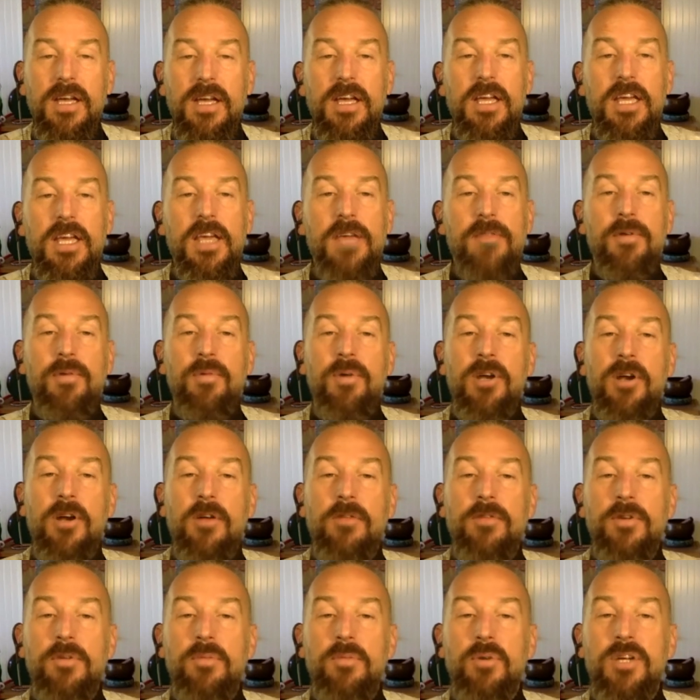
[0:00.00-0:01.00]
Even when our
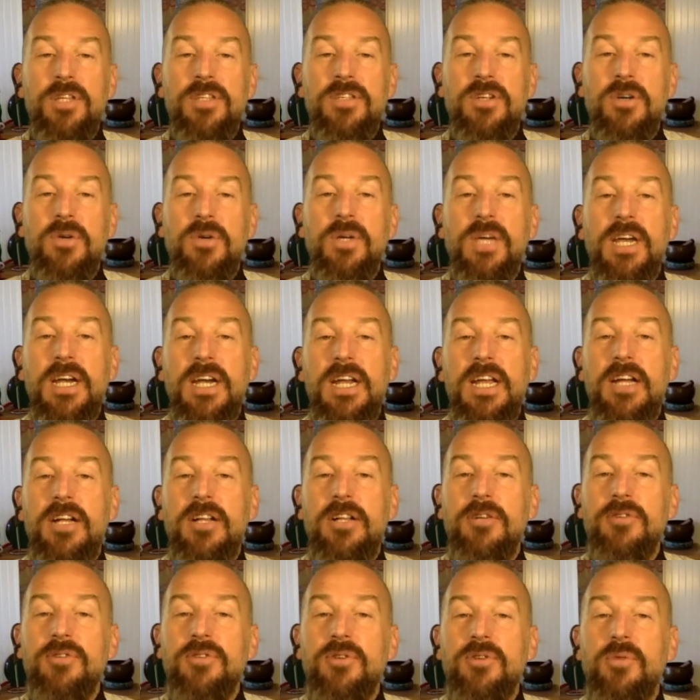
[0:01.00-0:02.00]
viewpoints don't get any
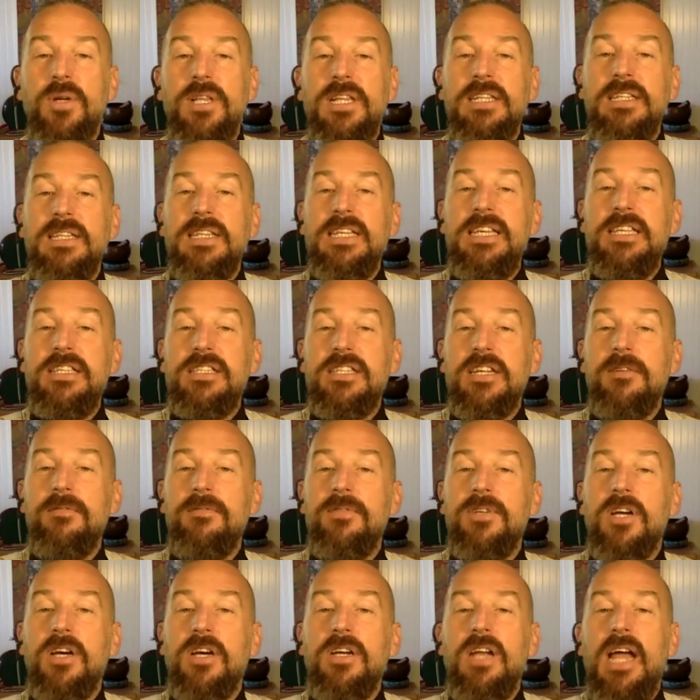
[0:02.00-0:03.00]
closer, we'll at least have
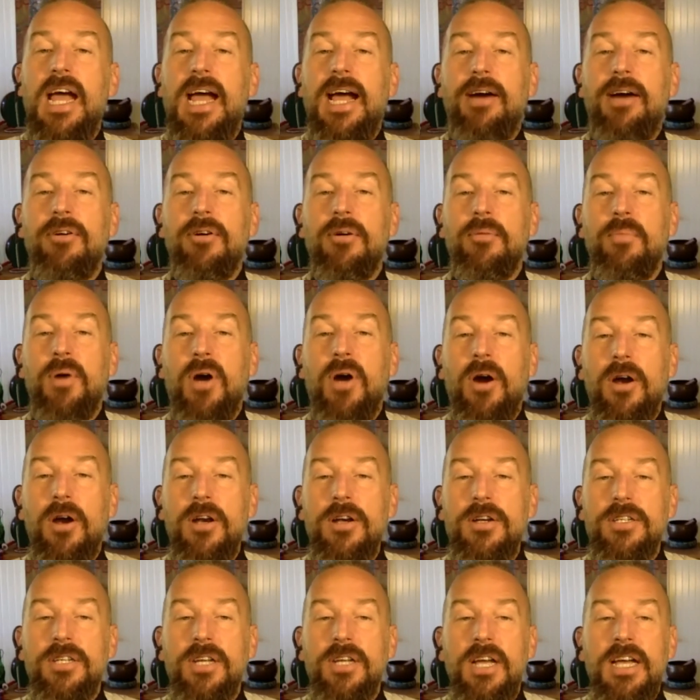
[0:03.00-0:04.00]
done our
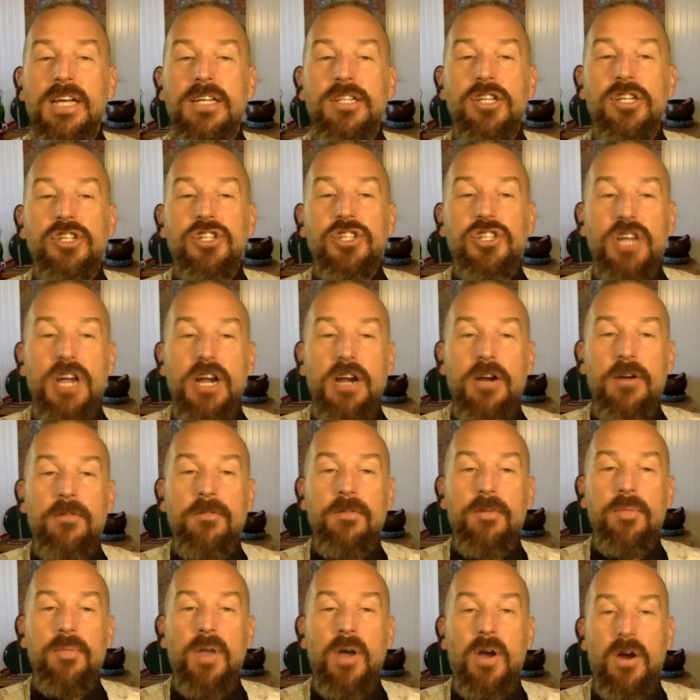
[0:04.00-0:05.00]
part to share
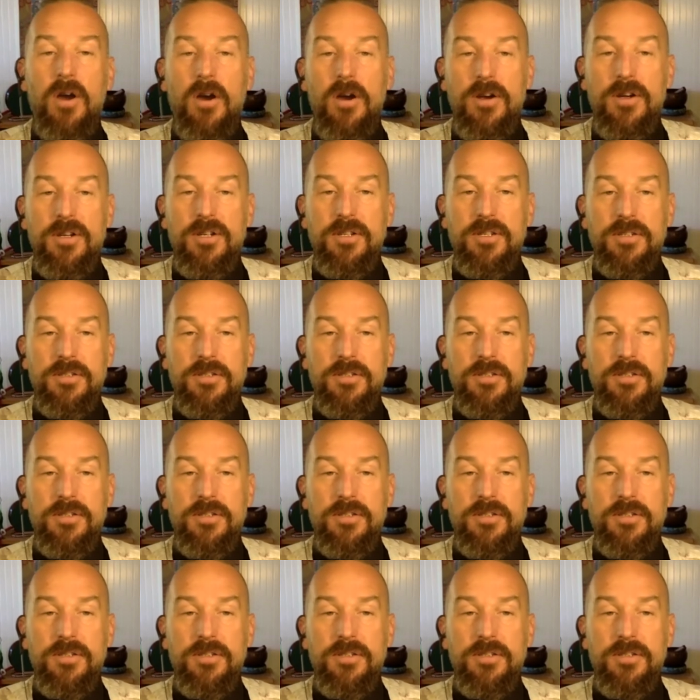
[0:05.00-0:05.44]
from the heart.